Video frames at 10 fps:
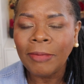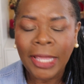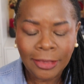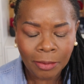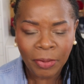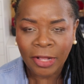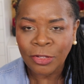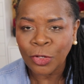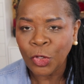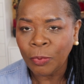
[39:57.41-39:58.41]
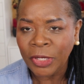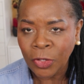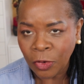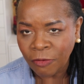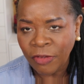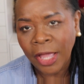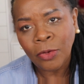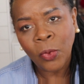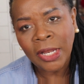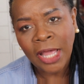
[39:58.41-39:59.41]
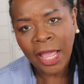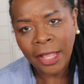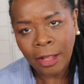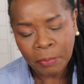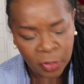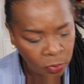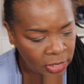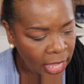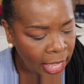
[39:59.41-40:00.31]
hit the bell so you'll be notified when I upload.